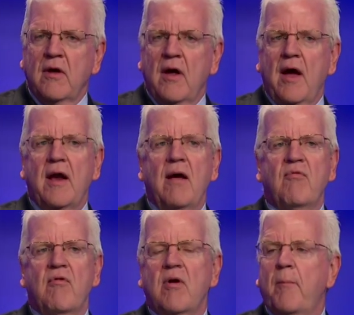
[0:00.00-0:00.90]
and
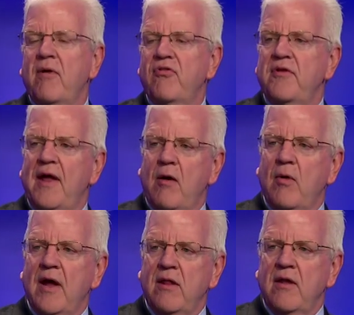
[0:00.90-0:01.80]
I've run a budget now
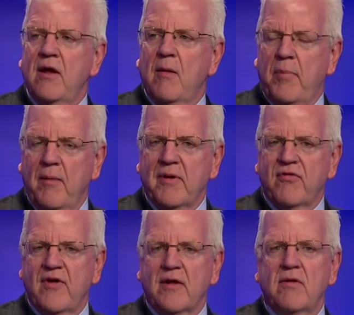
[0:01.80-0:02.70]
in the public
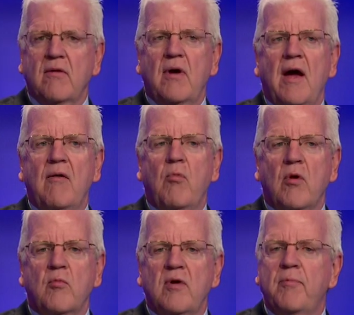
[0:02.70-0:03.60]
sector.
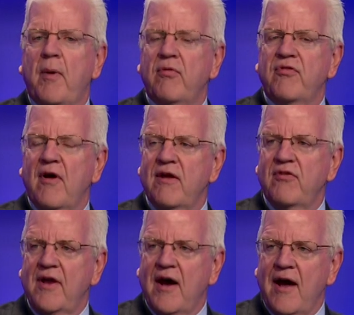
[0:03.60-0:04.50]
worked with both sides
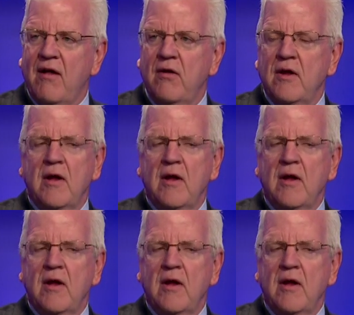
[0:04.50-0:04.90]
of the aisle.